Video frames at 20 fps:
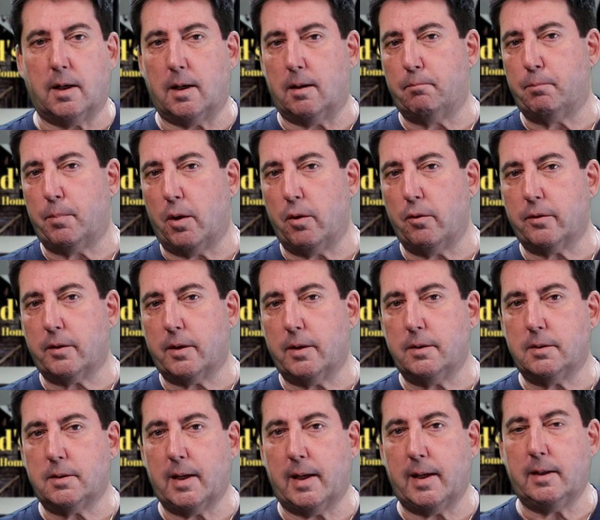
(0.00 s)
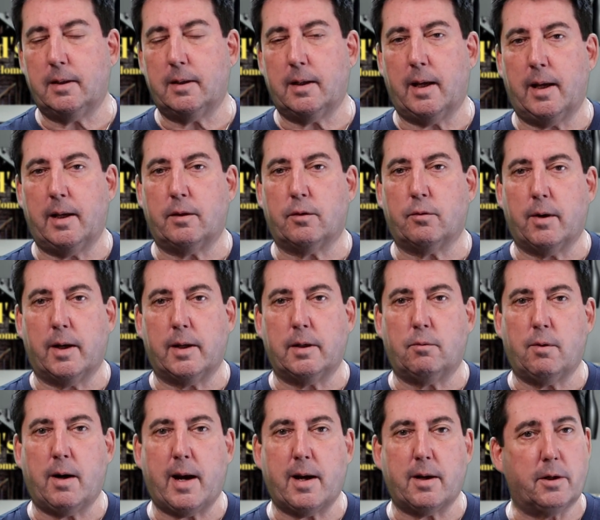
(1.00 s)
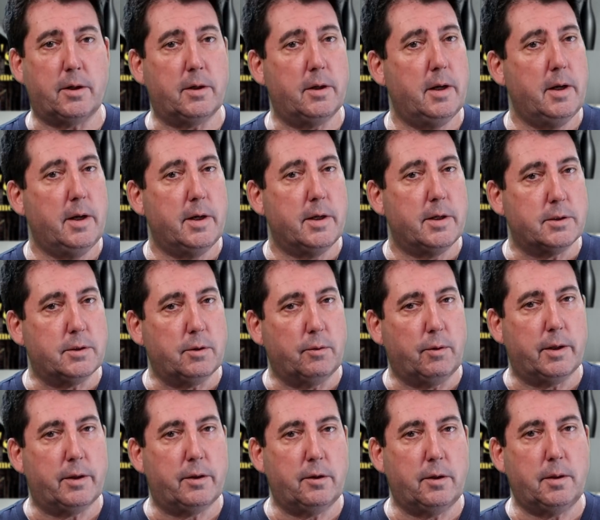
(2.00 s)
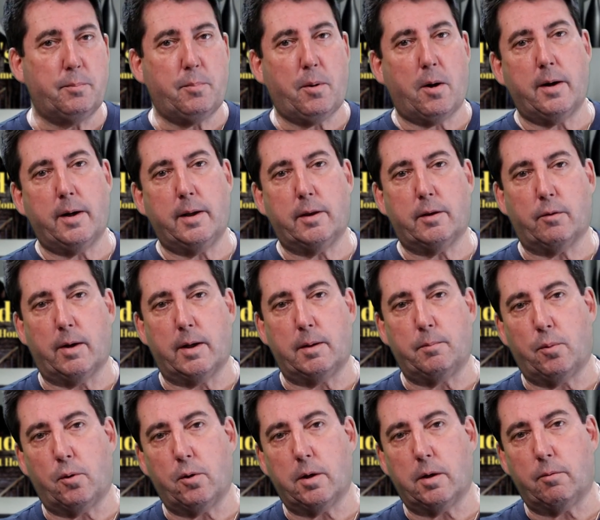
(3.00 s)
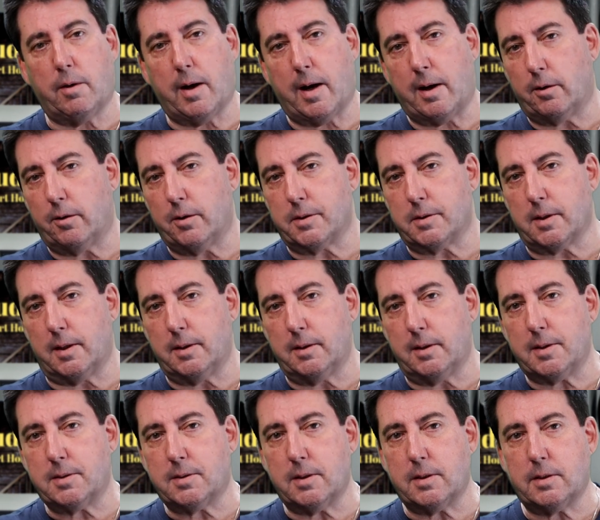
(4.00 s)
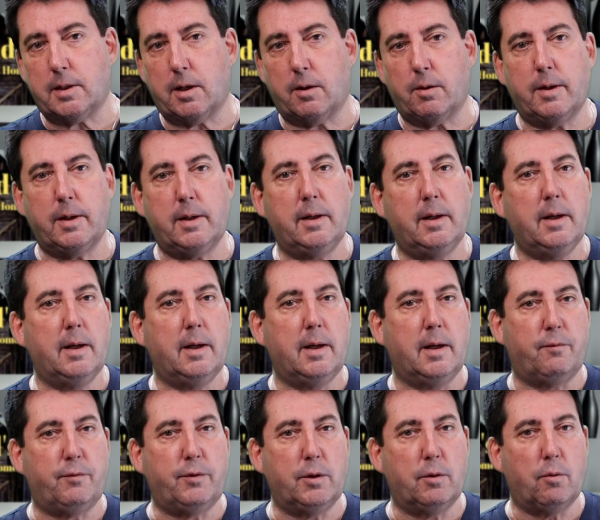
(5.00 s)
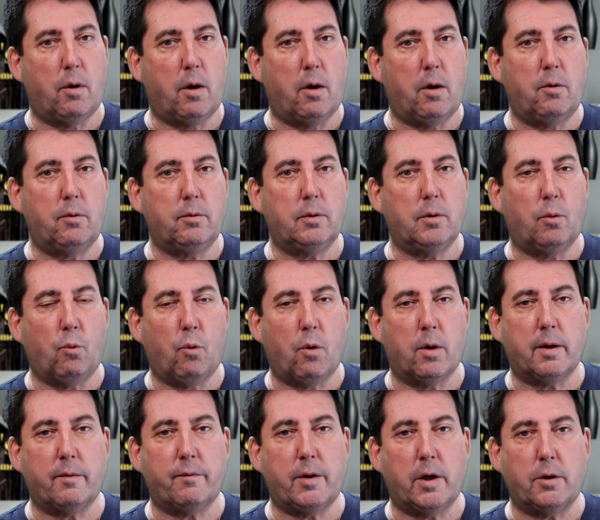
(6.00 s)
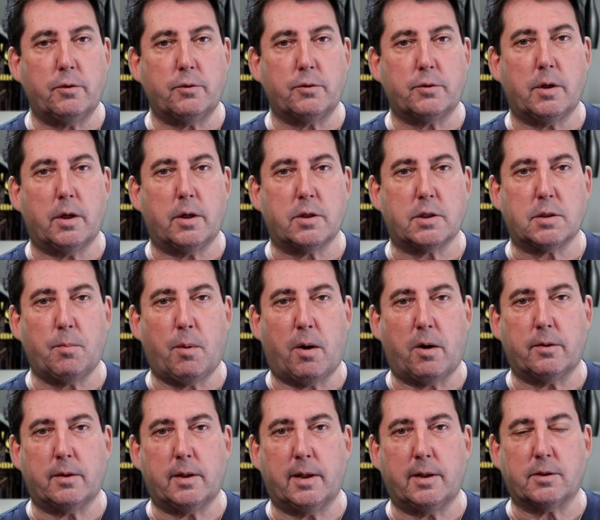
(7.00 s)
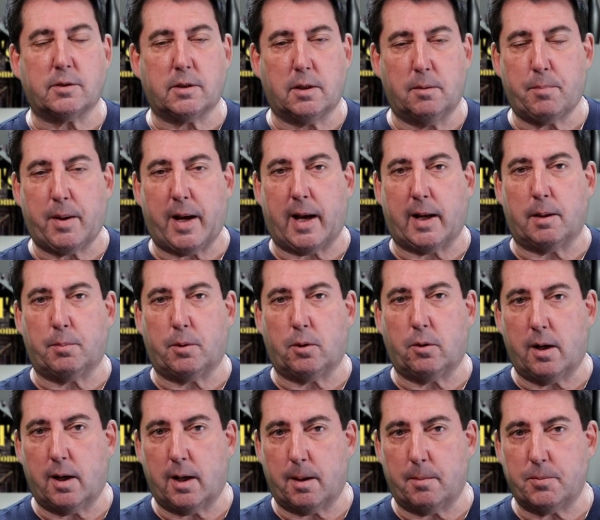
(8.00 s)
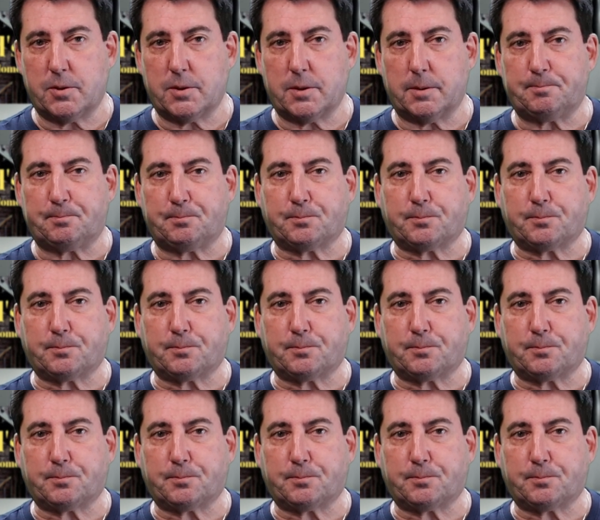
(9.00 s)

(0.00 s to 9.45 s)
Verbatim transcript: hub both contain a Thread router, so a third-party Thread border router is unnecessary if you own one of those SmartThings compatible hubs.